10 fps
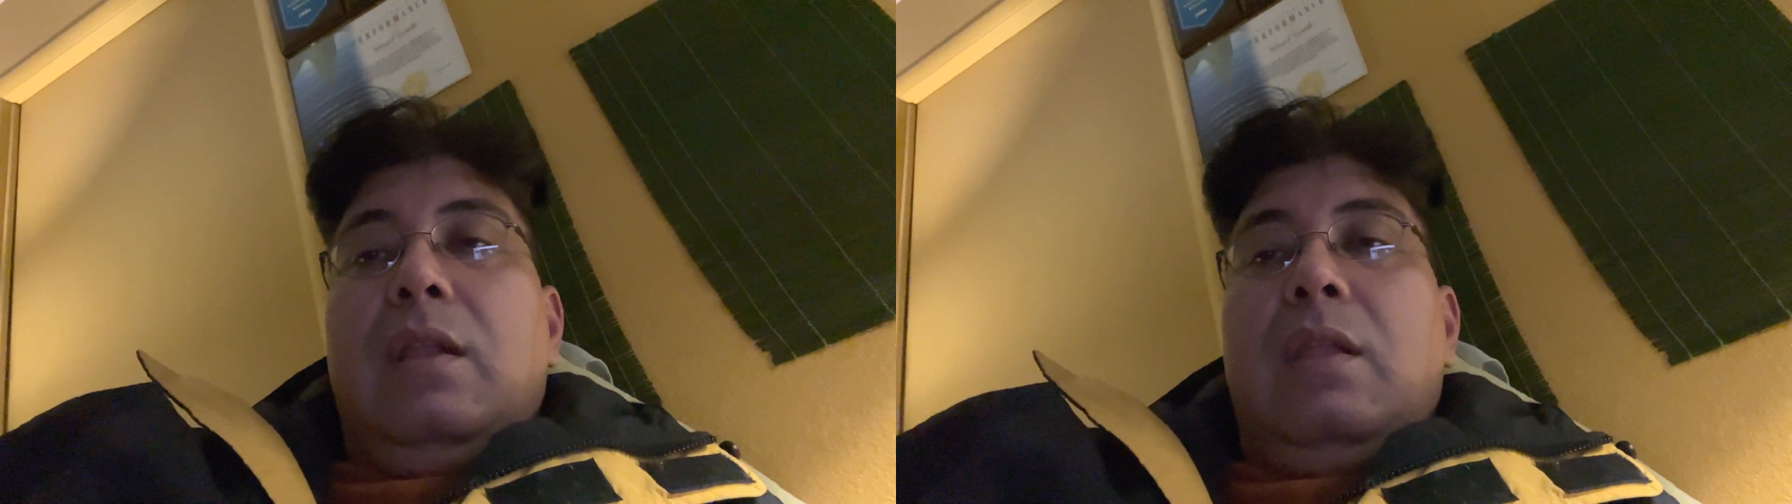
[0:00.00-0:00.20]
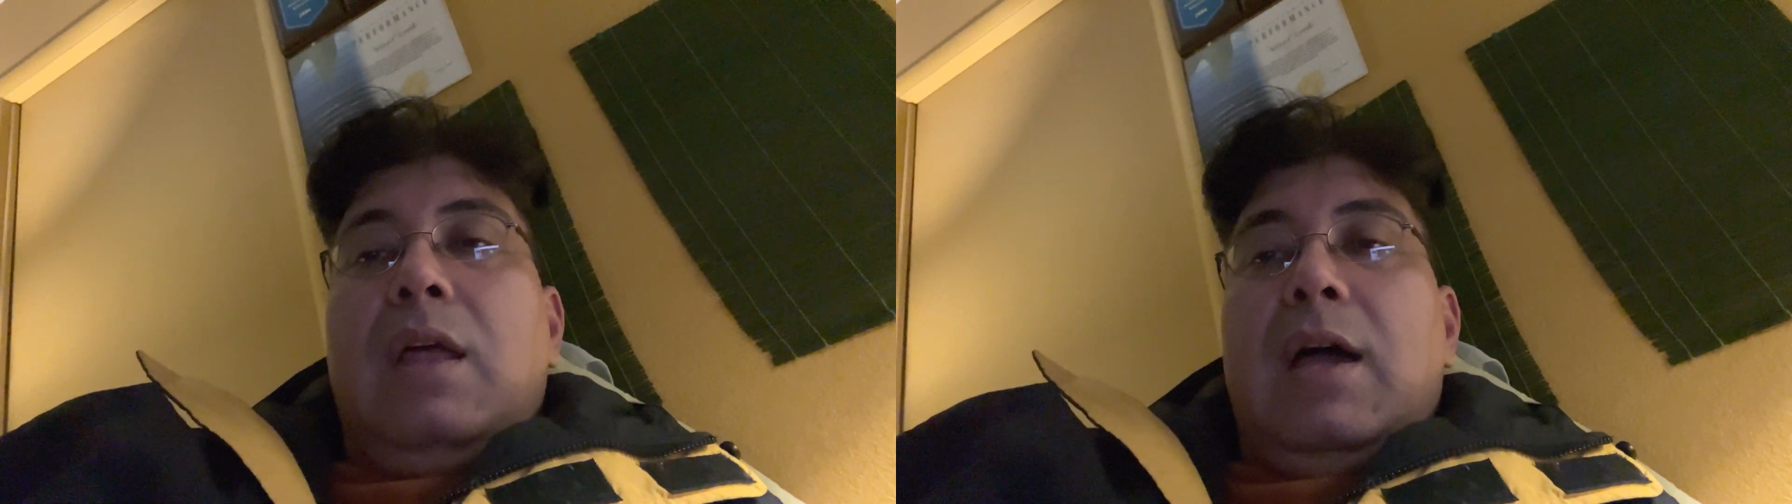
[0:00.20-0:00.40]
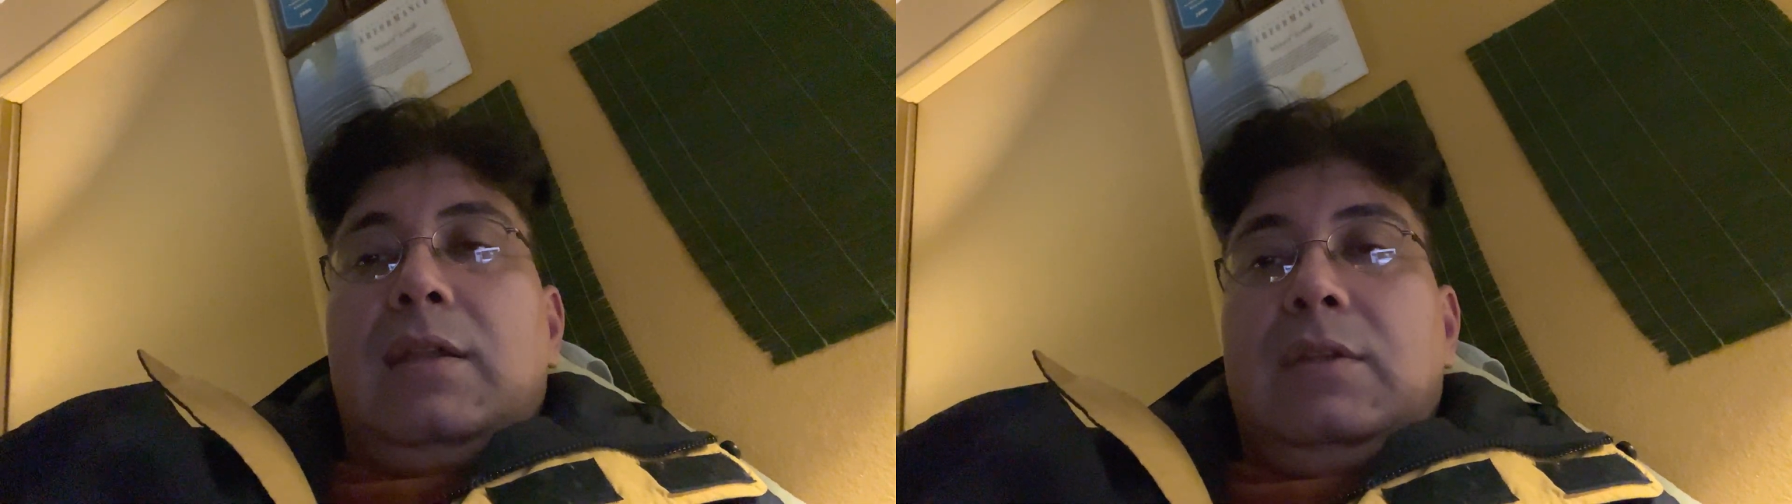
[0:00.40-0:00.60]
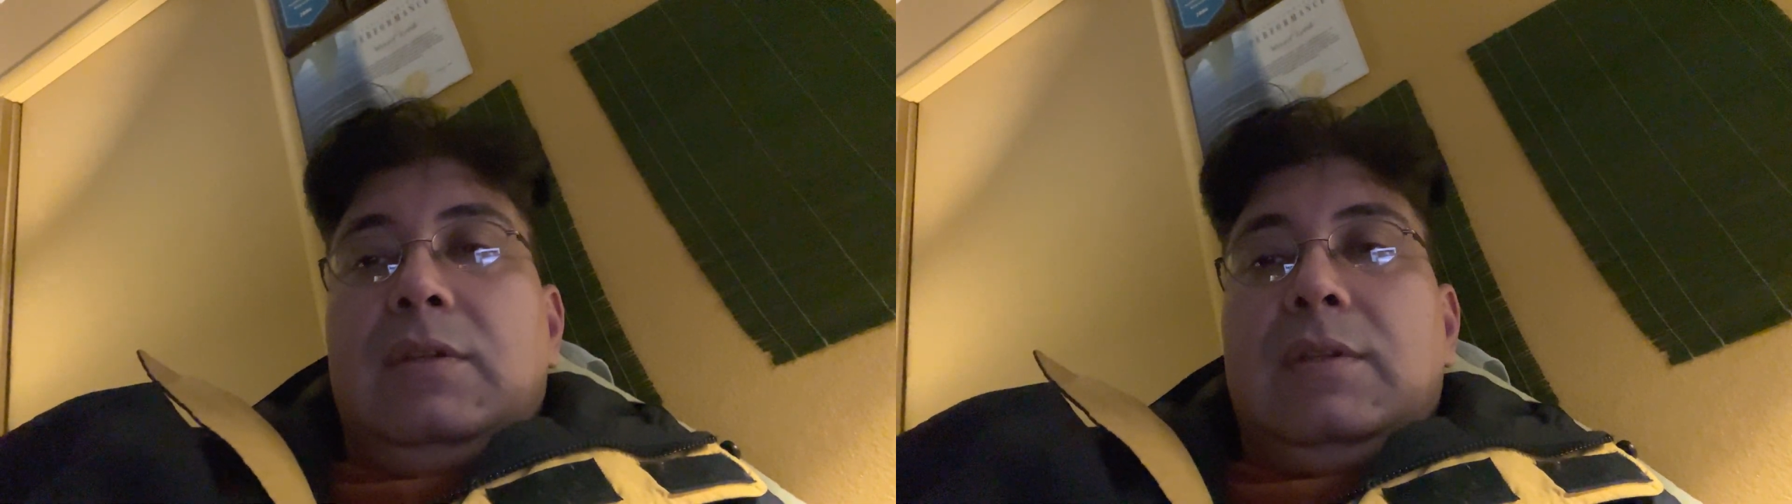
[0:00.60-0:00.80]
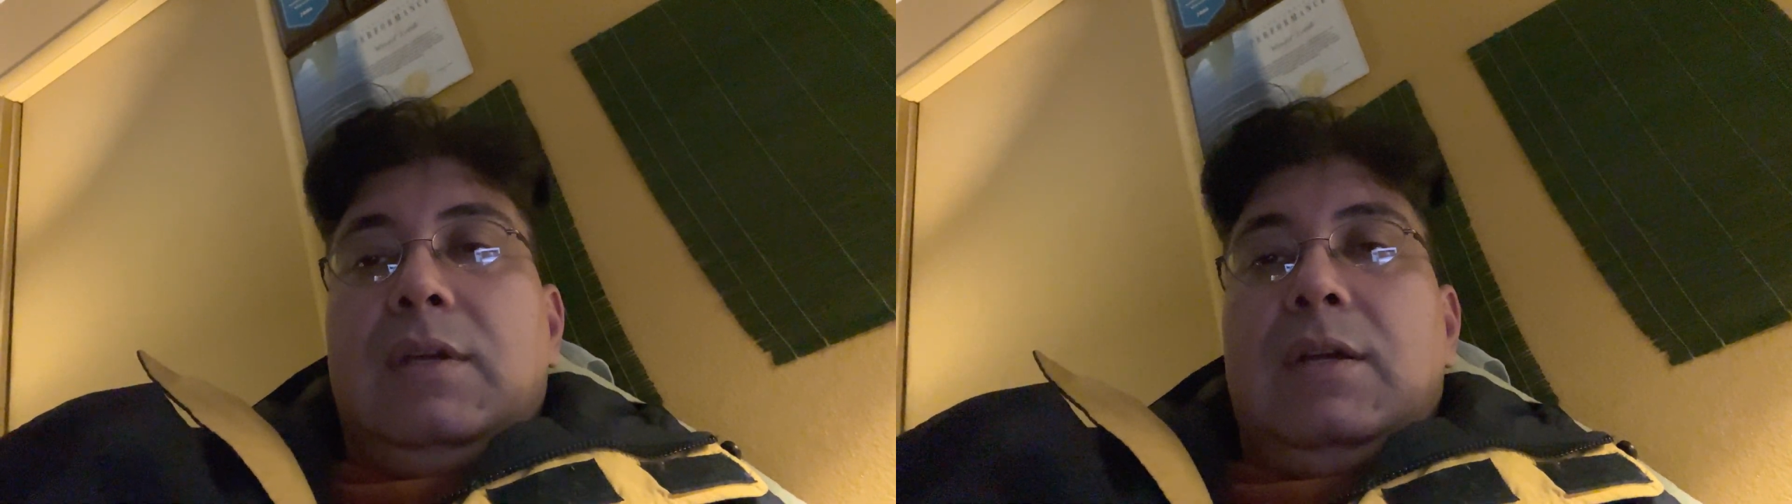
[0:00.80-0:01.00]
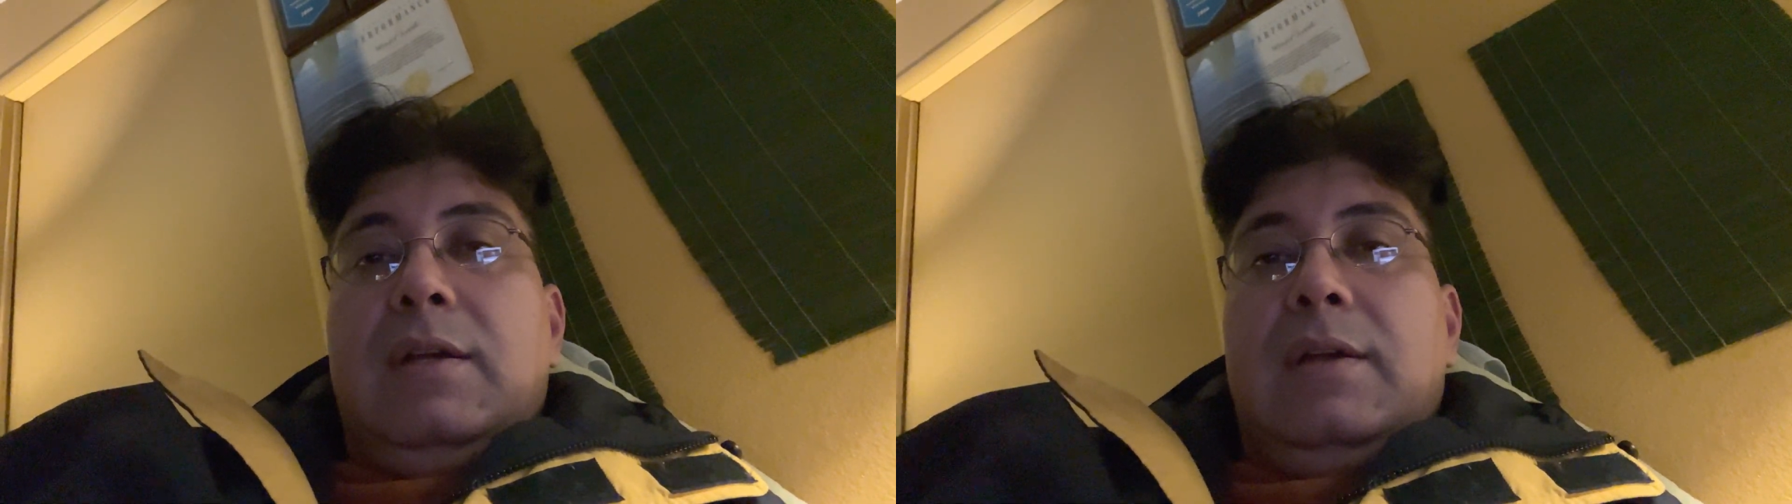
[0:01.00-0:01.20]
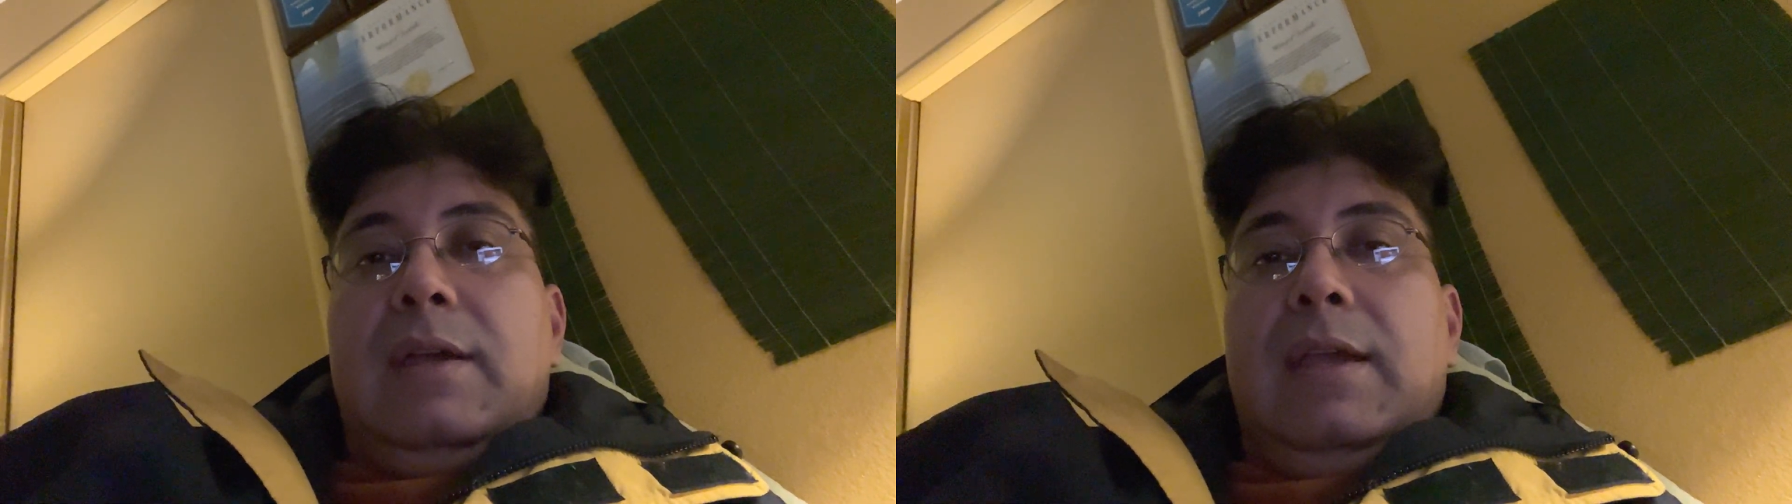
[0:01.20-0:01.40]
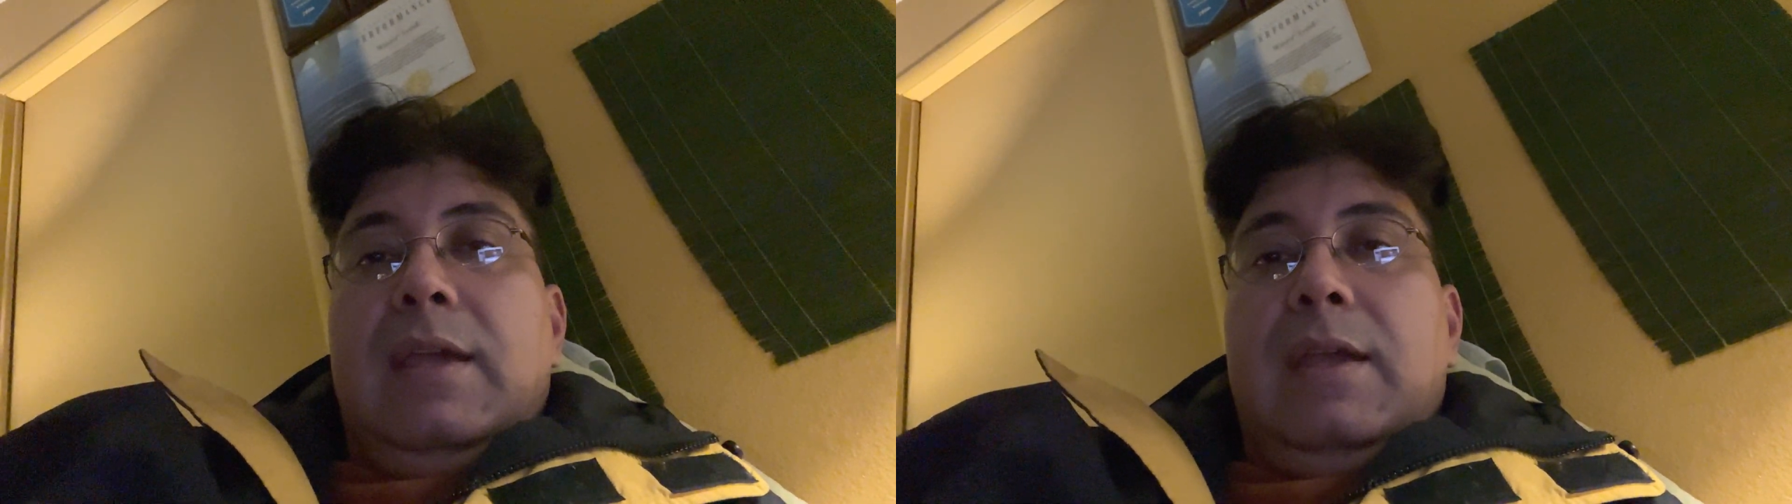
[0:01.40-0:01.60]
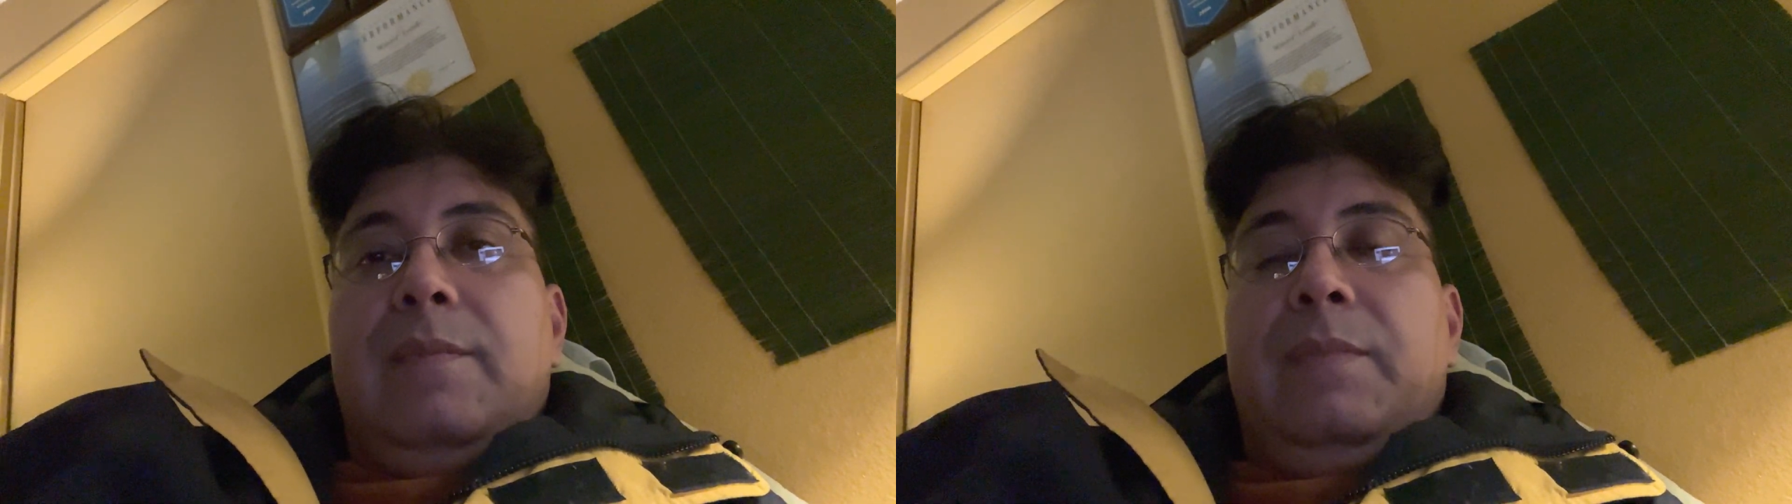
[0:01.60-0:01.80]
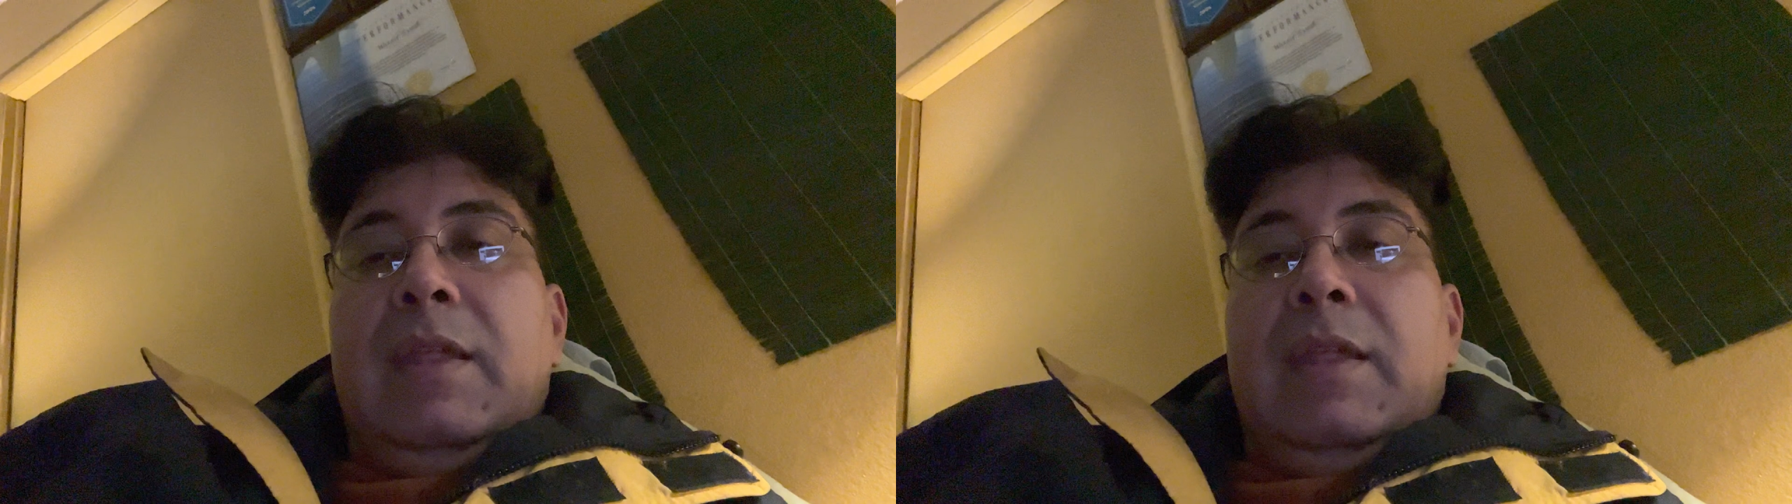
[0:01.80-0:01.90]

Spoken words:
a lot. And